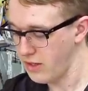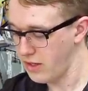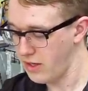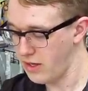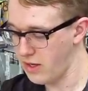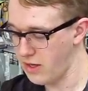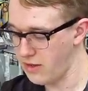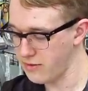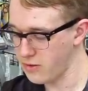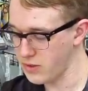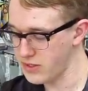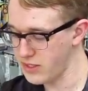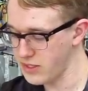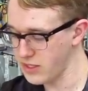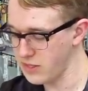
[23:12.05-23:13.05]
uh, of course
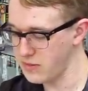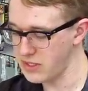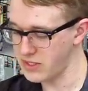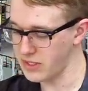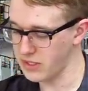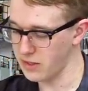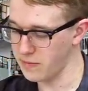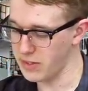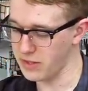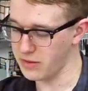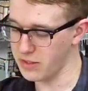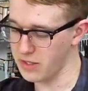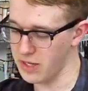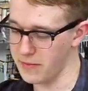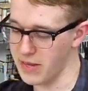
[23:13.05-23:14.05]
that is going to be a sticker, but uh,